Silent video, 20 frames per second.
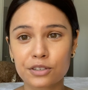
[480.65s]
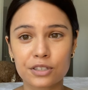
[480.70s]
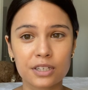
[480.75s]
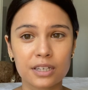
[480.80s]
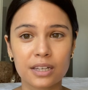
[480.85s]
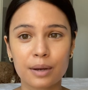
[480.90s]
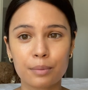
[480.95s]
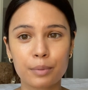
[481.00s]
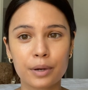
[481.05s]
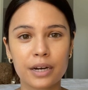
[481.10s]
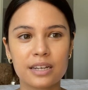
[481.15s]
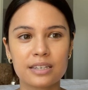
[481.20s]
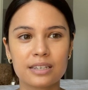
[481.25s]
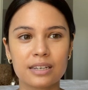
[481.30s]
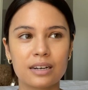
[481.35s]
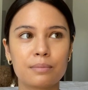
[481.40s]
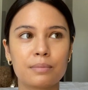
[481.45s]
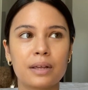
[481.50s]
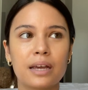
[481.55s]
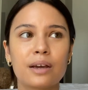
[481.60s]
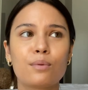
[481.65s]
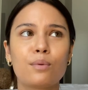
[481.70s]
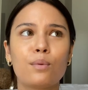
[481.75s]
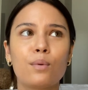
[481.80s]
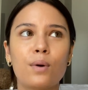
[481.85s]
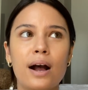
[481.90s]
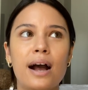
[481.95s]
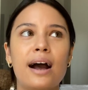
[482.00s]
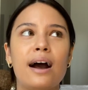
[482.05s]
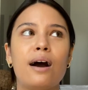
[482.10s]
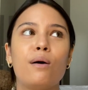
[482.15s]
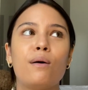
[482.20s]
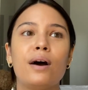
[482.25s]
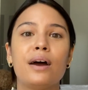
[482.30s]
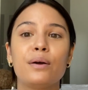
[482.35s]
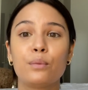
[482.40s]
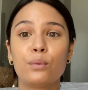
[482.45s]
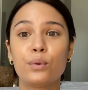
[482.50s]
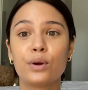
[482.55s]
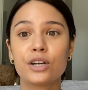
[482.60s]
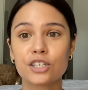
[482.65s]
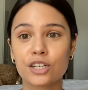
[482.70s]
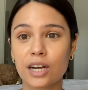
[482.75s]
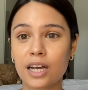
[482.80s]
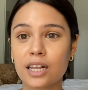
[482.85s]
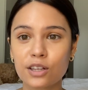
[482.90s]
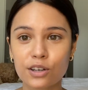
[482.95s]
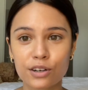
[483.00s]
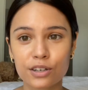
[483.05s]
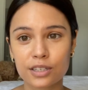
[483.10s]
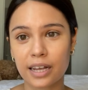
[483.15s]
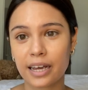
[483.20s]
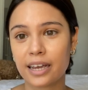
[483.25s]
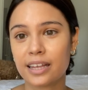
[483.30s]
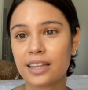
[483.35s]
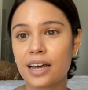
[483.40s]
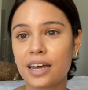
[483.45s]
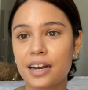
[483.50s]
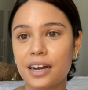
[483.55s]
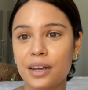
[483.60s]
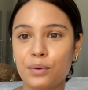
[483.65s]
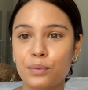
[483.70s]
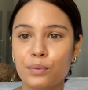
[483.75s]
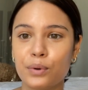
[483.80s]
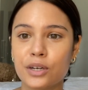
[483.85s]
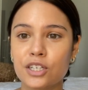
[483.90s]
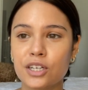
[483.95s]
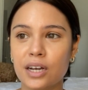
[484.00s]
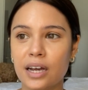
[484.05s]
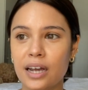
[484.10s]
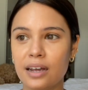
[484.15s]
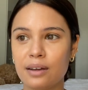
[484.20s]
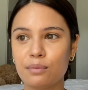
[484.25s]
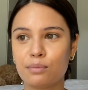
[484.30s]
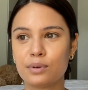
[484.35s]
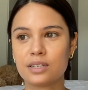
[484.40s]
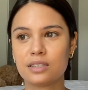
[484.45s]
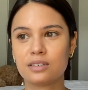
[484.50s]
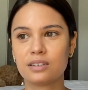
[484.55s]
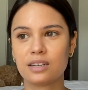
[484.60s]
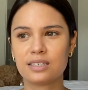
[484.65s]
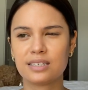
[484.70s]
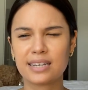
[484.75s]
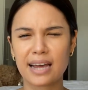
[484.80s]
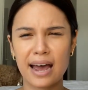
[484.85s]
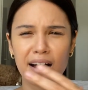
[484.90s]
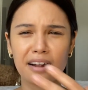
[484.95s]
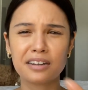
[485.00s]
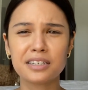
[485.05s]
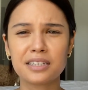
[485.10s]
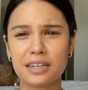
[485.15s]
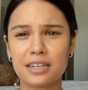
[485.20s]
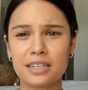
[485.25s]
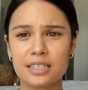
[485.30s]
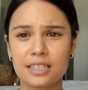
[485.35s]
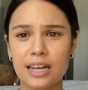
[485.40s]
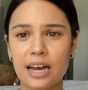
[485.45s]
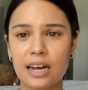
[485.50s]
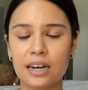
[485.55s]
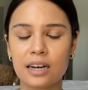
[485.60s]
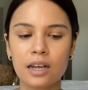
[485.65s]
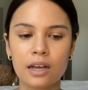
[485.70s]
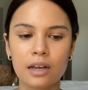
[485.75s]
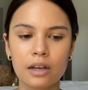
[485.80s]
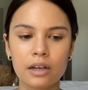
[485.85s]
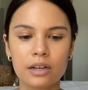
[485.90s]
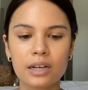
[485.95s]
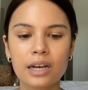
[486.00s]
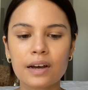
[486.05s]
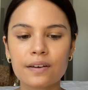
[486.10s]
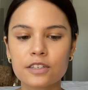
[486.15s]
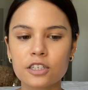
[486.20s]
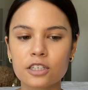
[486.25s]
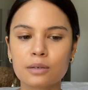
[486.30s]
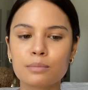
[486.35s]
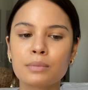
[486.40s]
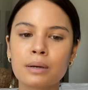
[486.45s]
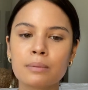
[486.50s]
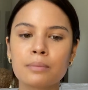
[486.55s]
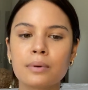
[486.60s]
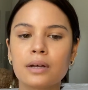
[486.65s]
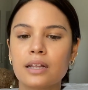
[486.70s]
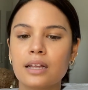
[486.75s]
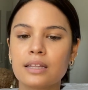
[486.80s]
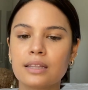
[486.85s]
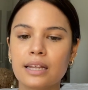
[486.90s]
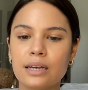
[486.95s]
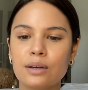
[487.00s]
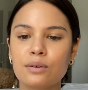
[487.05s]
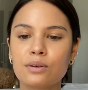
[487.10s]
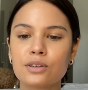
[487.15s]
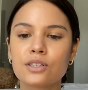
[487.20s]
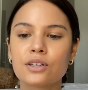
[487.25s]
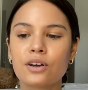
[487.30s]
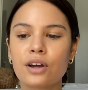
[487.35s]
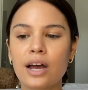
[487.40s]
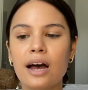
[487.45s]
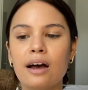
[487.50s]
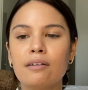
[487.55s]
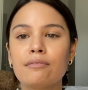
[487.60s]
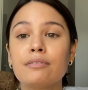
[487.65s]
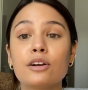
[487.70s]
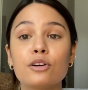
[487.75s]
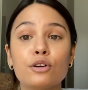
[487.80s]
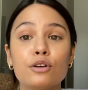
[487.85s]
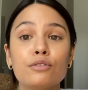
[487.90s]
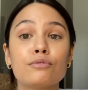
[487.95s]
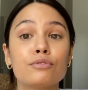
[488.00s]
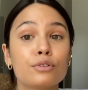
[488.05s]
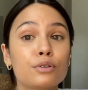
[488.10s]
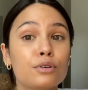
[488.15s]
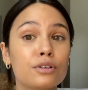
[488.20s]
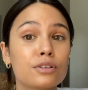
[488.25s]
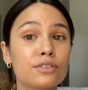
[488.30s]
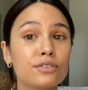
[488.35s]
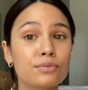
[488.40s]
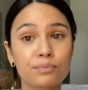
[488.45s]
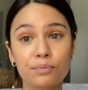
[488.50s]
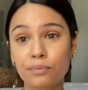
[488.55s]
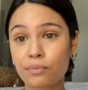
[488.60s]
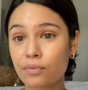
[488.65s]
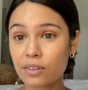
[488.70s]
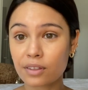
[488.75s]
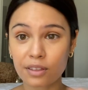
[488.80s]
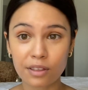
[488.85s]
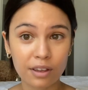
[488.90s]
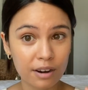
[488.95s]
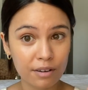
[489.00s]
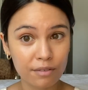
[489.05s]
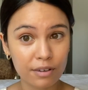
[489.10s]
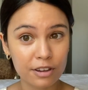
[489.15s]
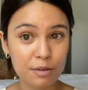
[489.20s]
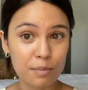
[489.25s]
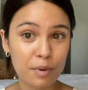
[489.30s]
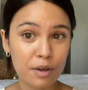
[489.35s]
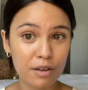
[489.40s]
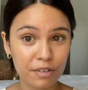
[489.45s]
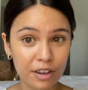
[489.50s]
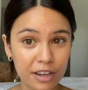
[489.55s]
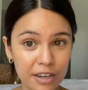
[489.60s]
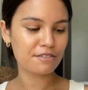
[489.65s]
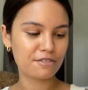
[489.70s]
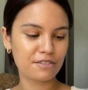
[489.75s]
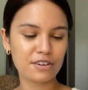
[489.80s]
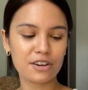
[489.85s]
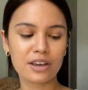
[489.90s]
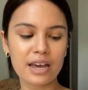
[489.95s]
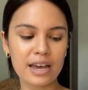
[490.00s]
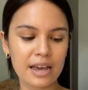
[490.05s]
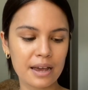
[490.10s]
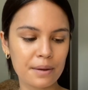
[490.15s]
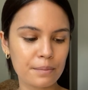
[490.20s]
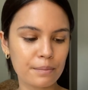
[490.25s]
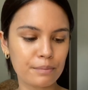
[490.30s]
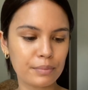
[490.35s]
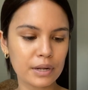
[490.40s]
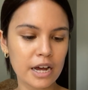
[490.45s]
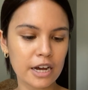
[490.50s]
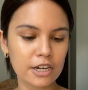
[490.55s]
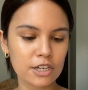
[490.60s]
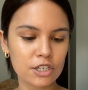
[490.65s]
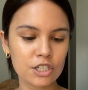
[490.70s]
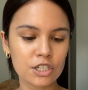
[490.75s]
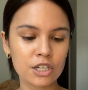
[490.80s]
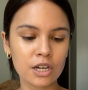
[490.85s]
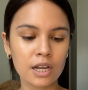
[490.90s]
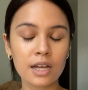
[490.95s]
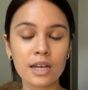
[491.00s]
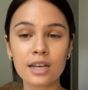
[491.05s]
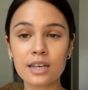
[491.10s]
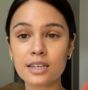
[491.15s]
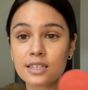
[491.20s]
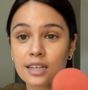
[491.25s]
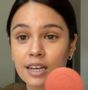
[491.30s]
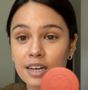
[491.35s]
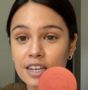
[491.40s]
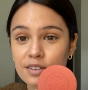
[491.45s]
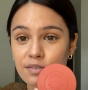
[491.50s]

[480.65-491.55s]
celebrities, and I'm like, wow, I wish I looked like that. I wish I was as talented as that. You have to remember that they also have their own flaws. None of us are perfect. Okay, blush. Sunny's